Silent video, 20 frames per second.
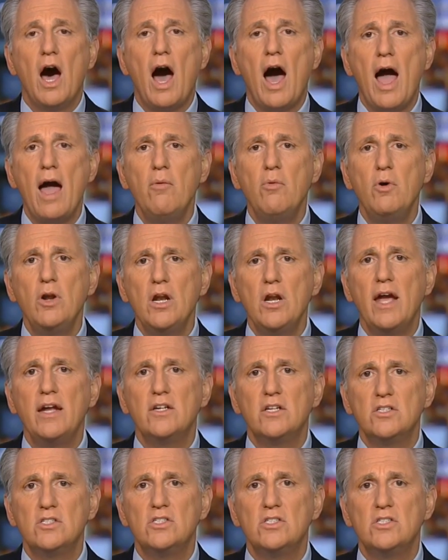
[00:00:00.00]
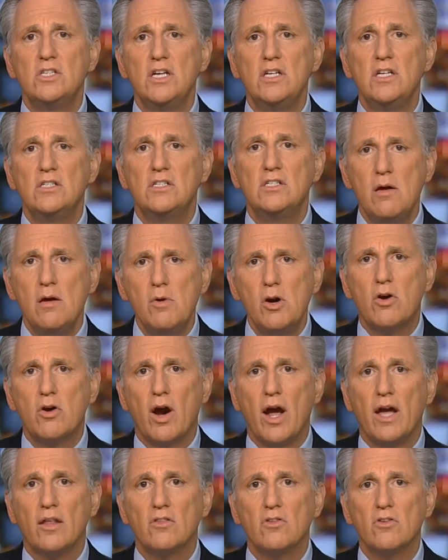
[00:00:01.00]
I would like to see
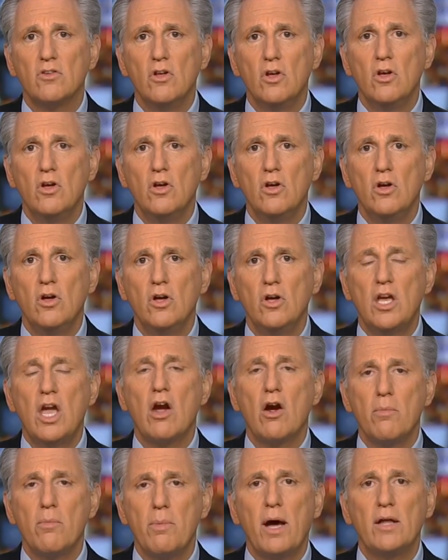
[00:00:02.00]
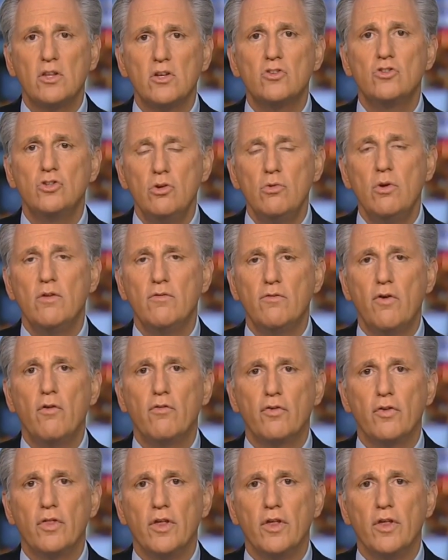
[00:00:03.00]
Democrats care about this, too, and vote for